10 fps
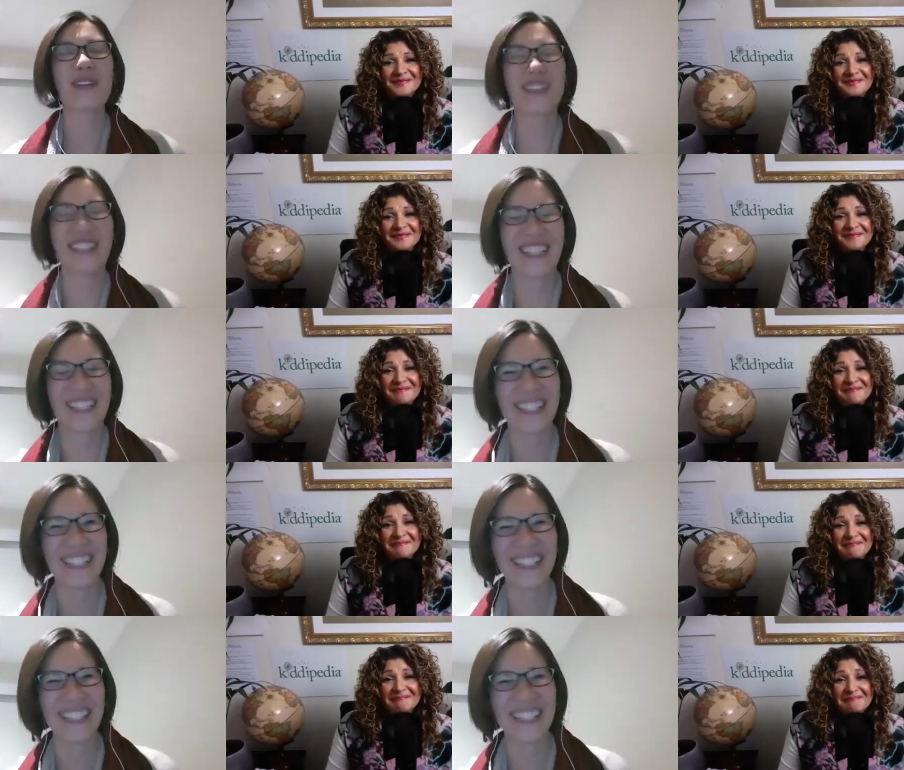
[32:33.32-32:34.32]
Speaker 1: you
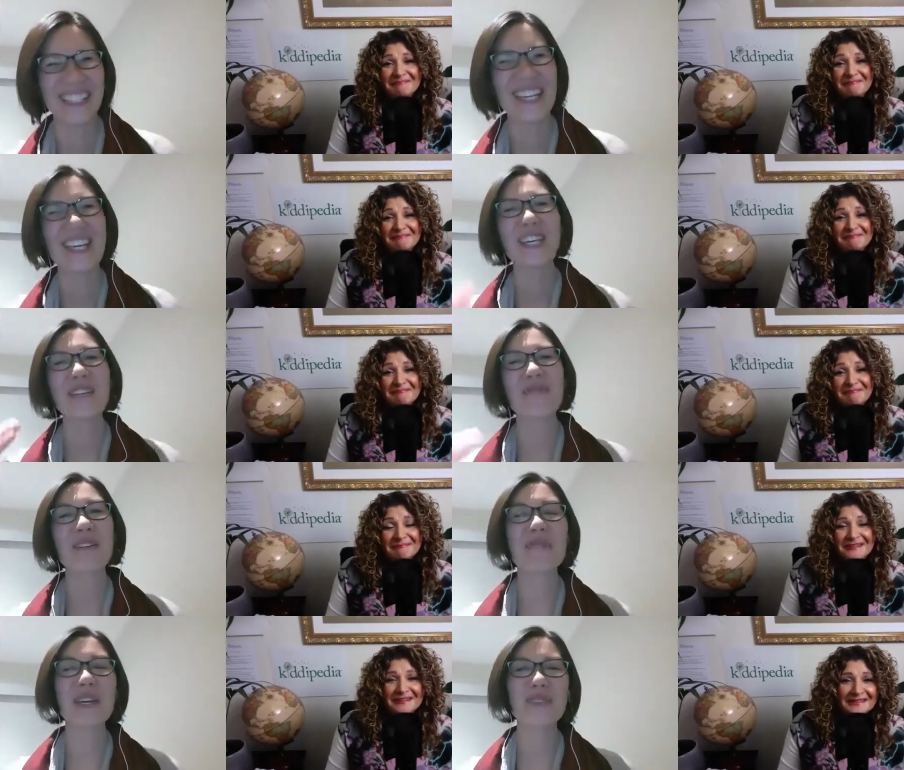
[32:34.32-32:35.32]
want to
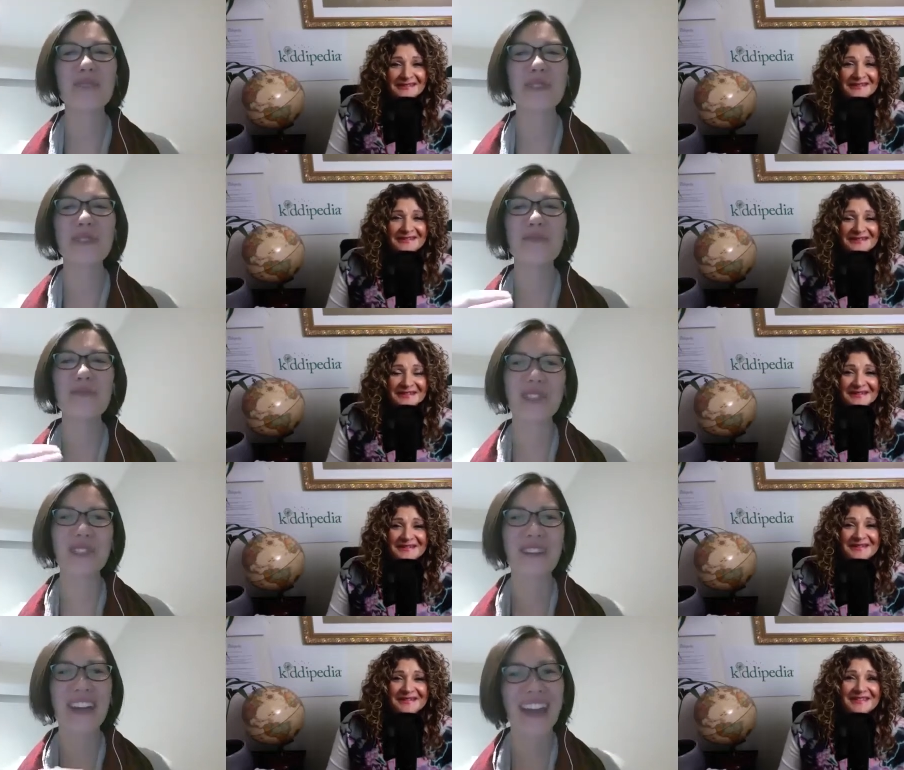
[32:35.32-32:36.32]
make sure you wash your
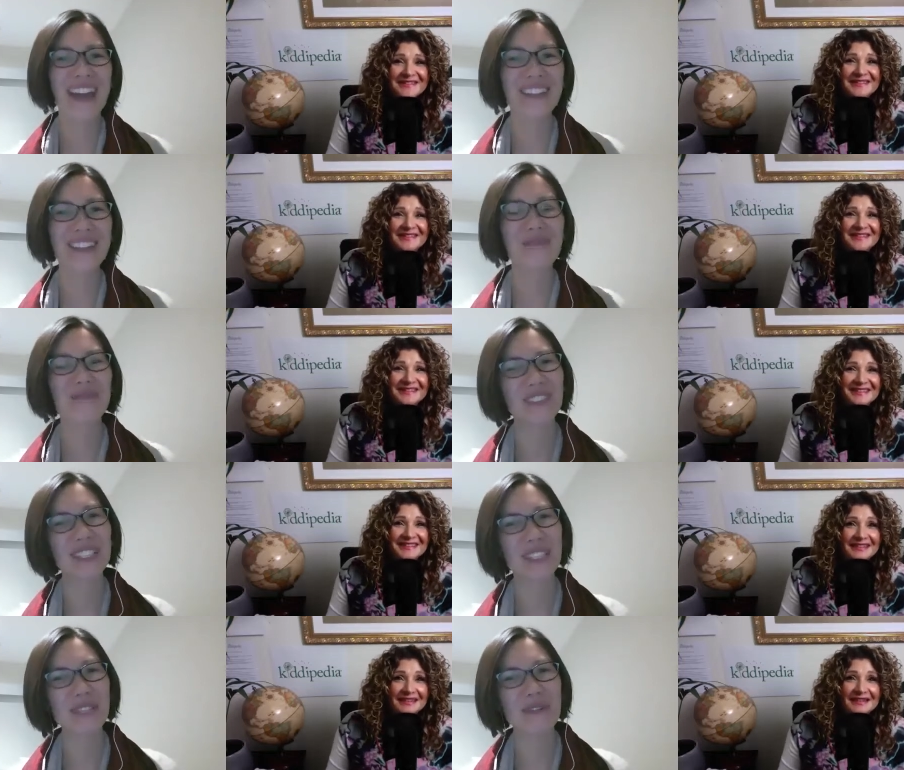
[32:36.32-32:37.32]
hands
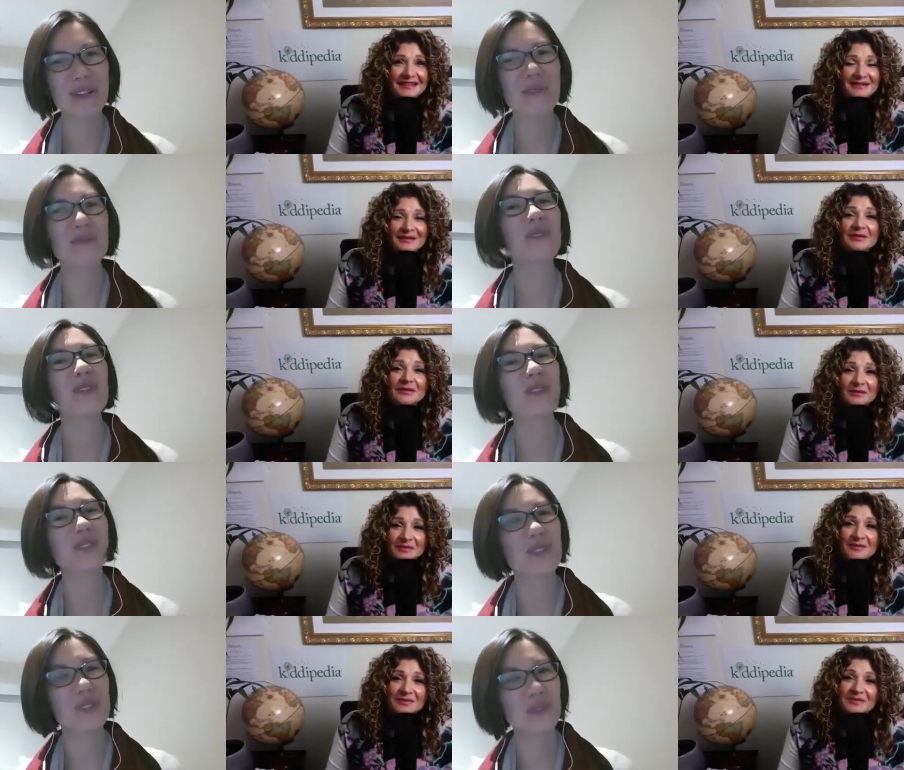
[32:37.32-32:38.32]
really well before you go to the
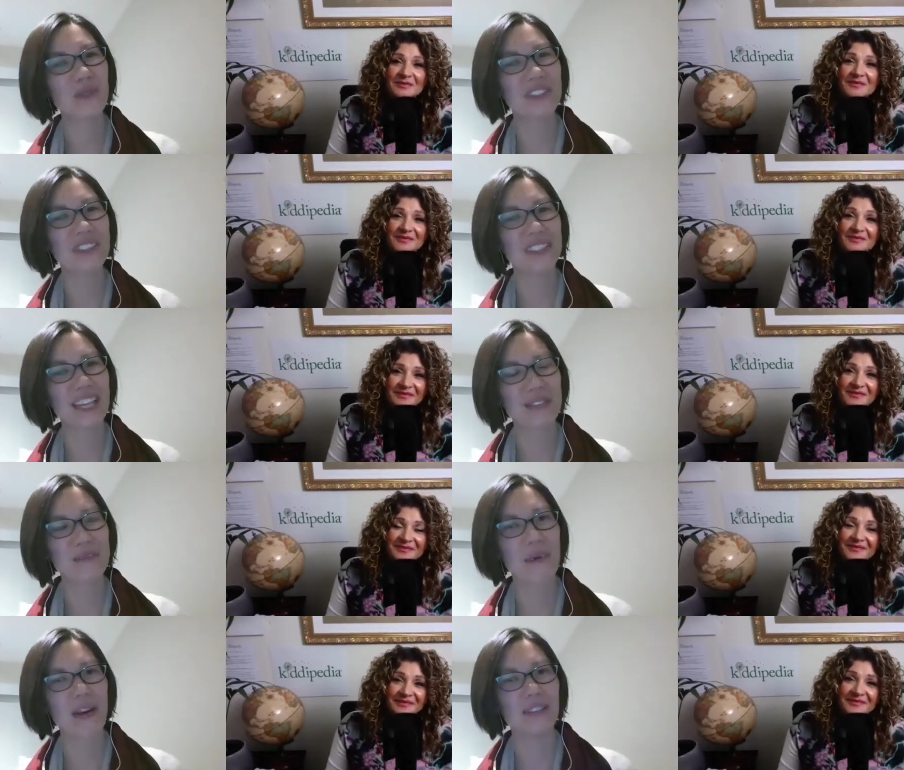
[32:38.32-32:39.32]
toilet as
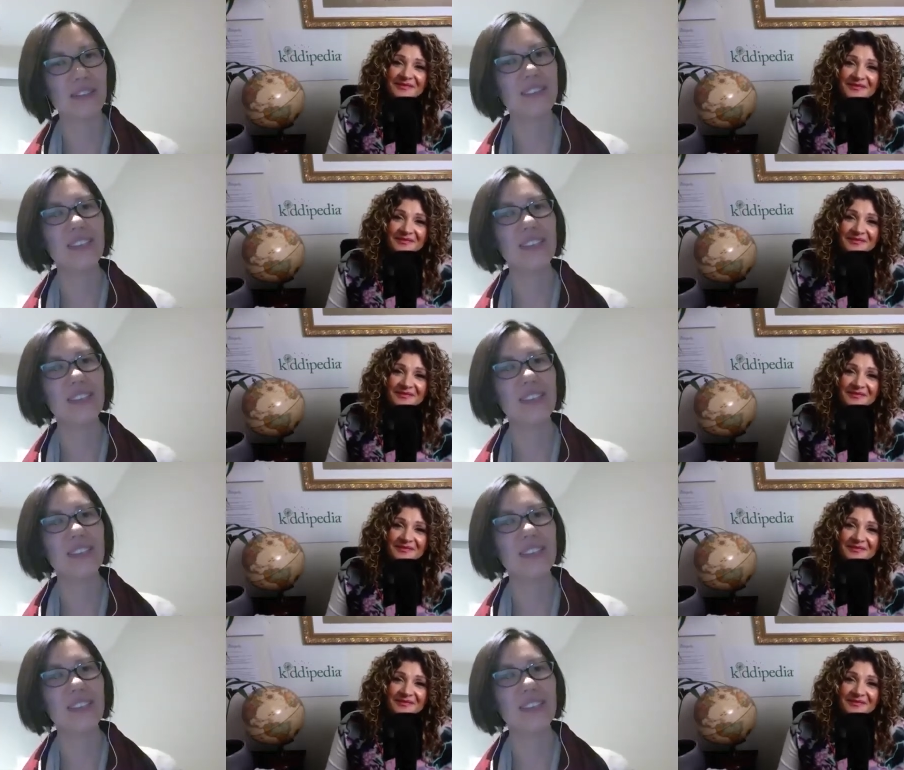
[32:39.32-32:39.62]
well,